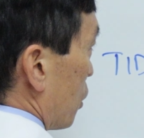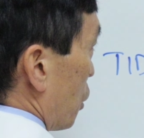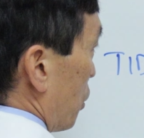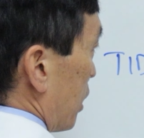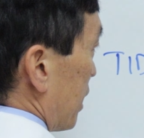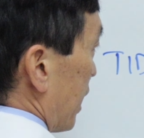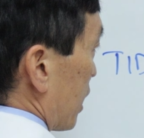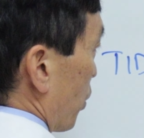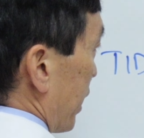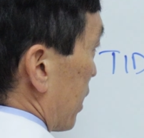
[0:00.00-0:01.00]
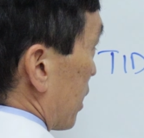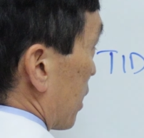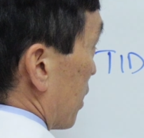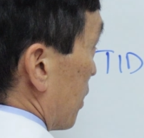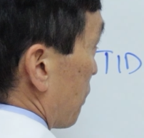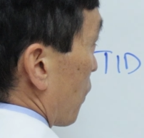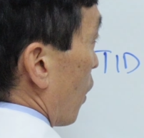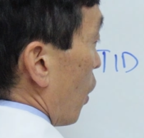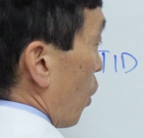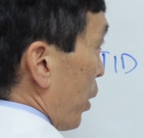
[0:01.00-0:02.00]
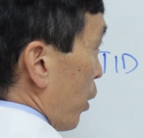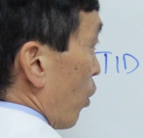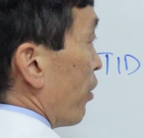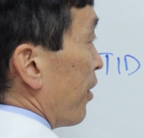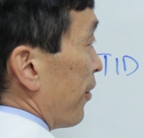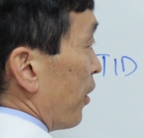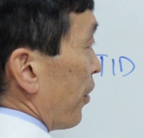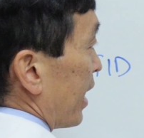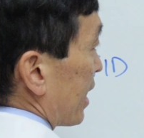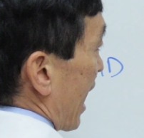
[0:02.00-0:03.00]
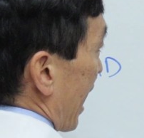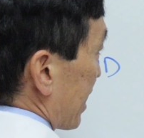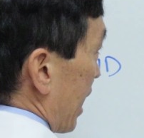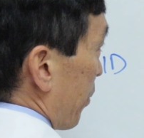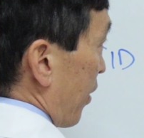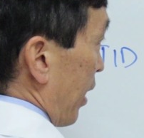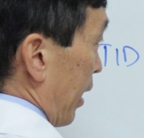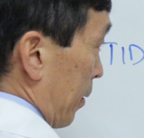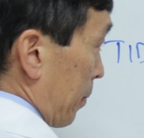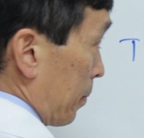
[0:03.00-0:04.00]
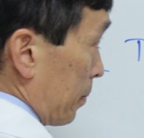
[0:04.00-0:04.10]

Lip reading: 2 to 6 weeks, we will refill the exact same thing.